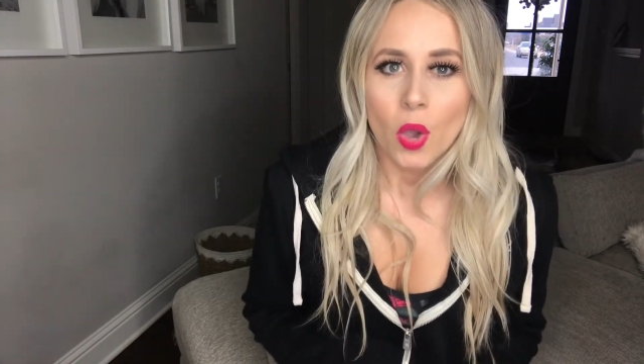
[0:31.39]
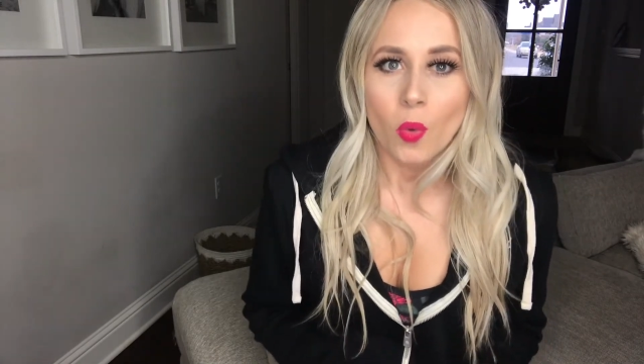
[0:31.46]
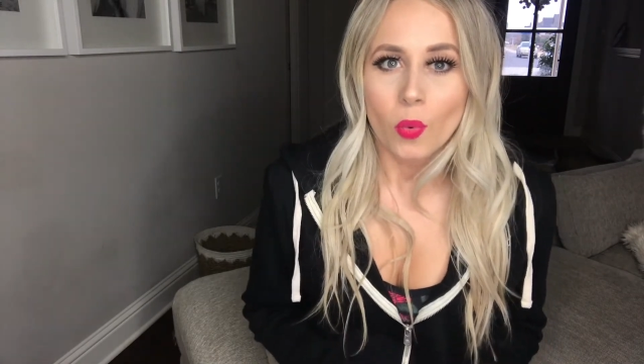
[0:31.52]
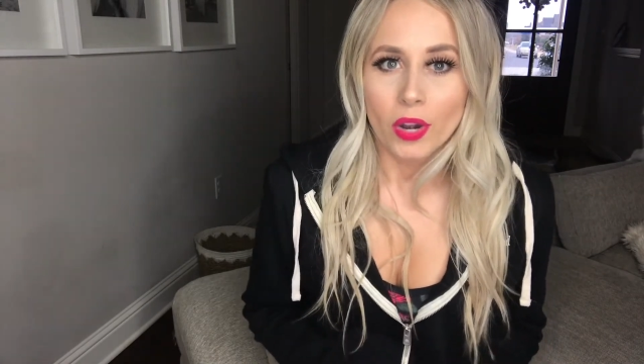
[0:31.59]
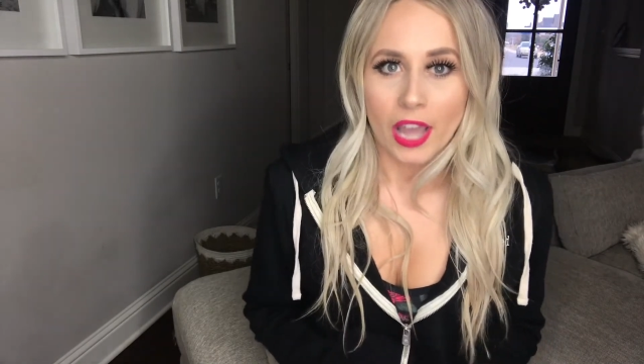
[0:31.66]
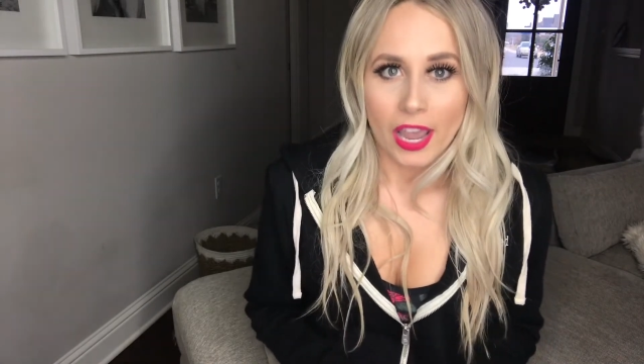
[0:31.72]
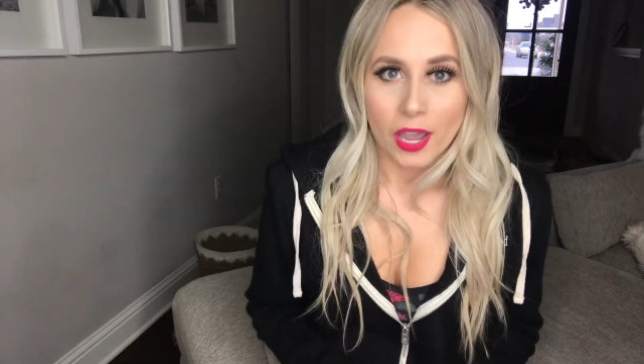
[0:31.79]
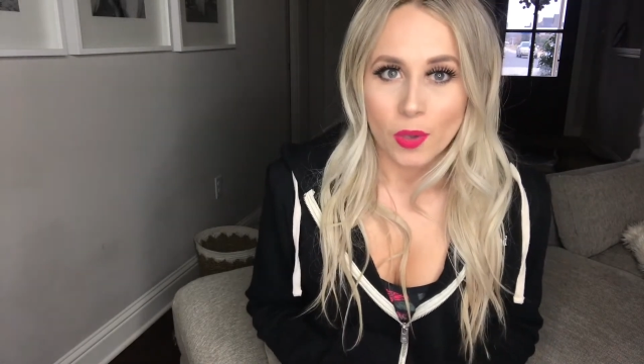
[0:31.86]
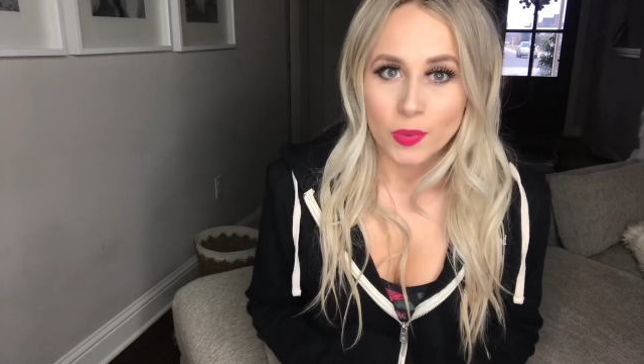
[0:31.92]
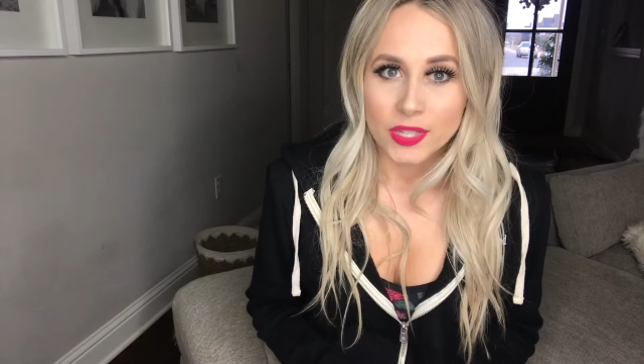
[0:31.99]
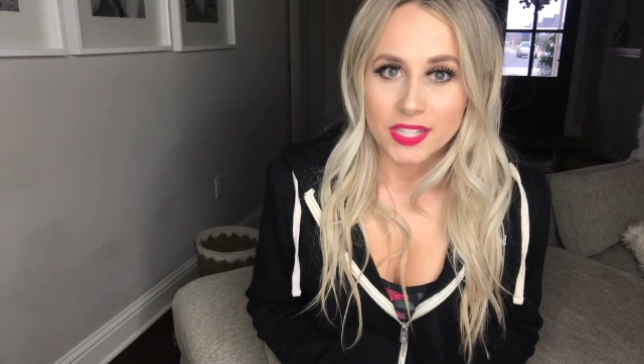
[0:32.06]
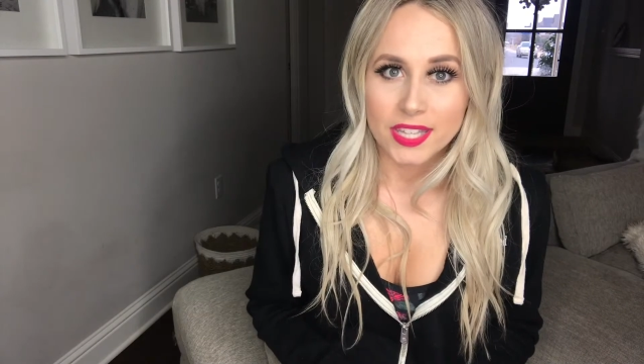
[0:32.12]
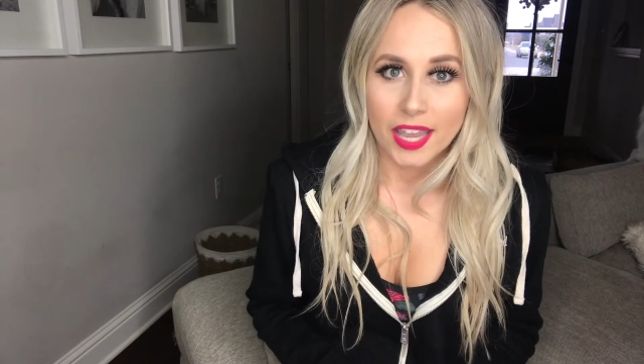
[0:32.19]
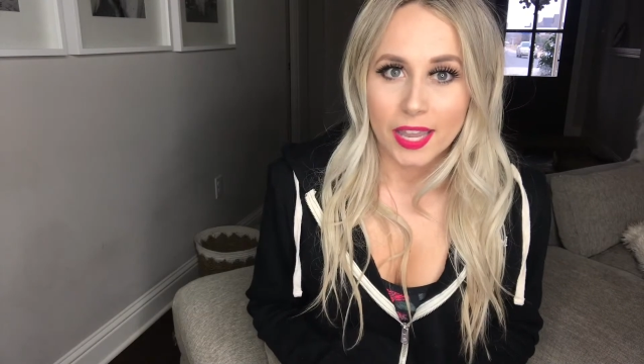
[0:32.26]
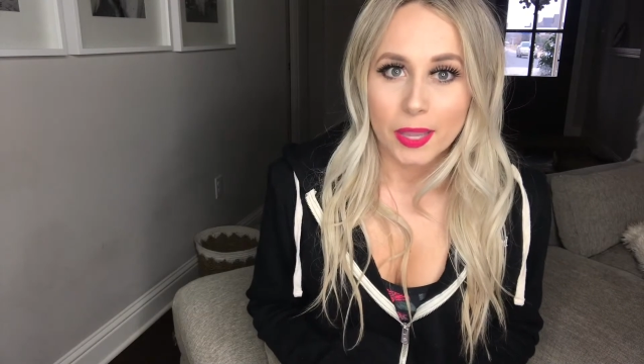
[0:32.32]
What I
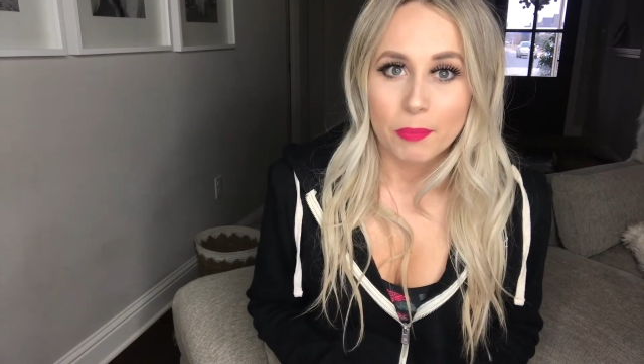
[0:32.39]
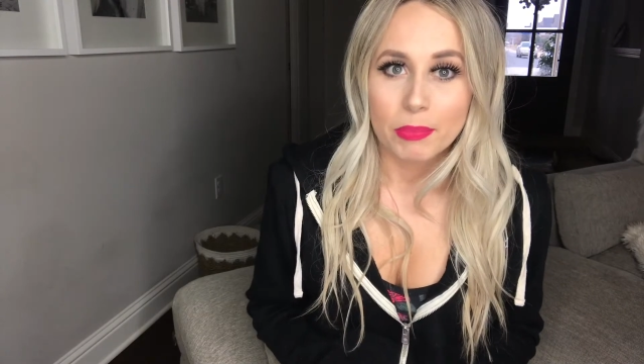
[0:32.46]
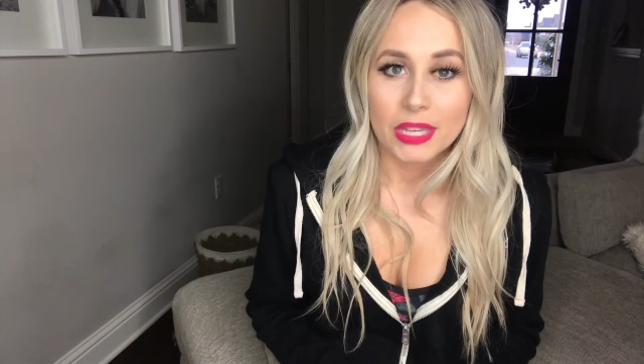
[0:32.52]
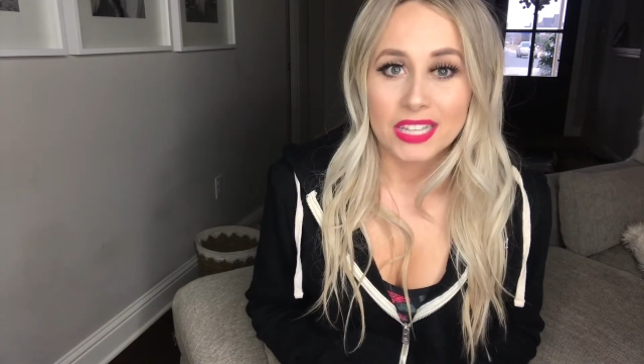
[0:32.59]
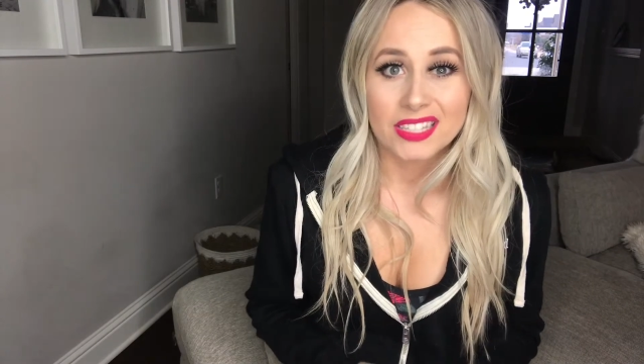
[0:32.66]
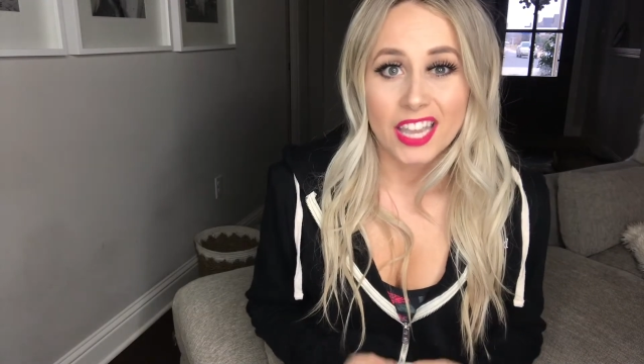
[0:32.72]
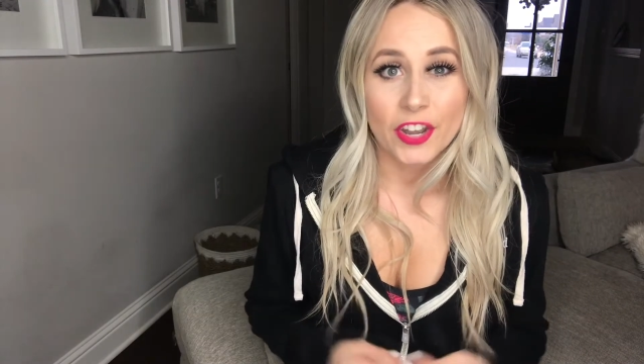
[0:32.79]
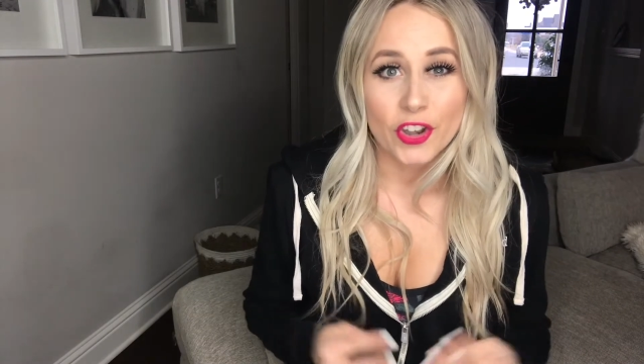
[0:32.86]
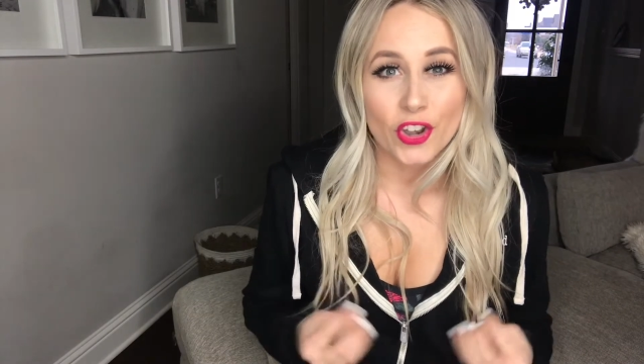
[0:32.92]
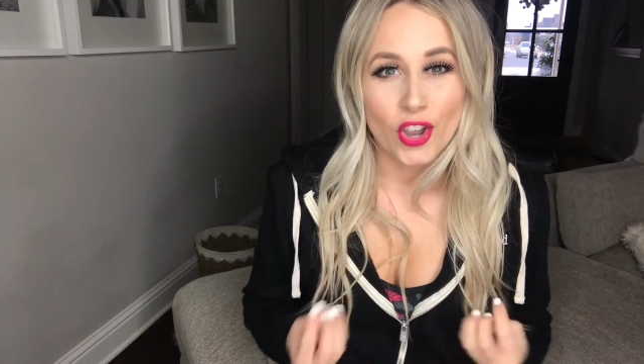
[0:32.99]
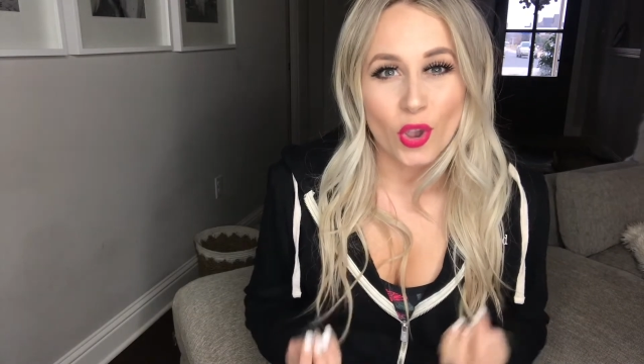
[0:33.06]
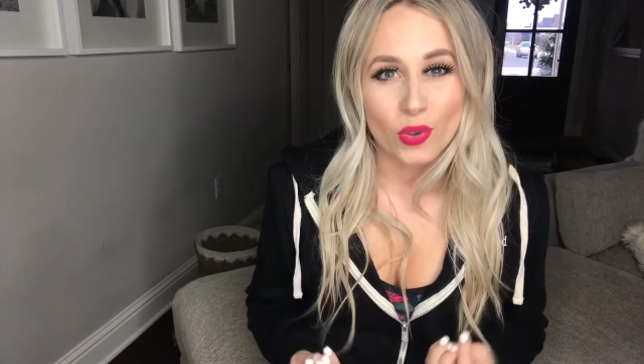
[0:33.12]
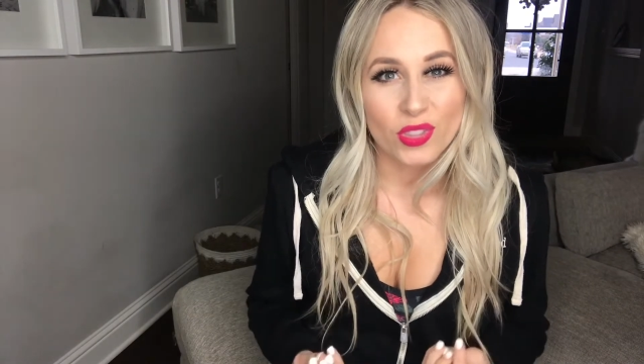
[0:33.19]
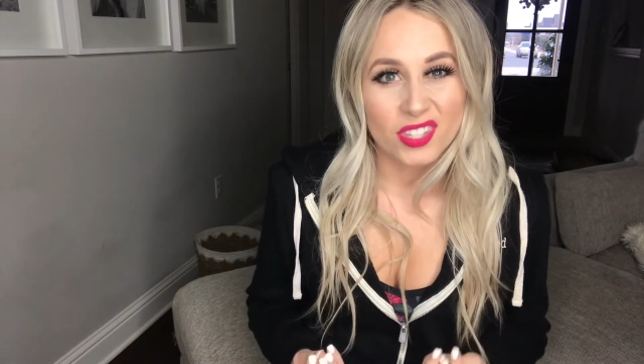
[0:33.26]
always say, because I know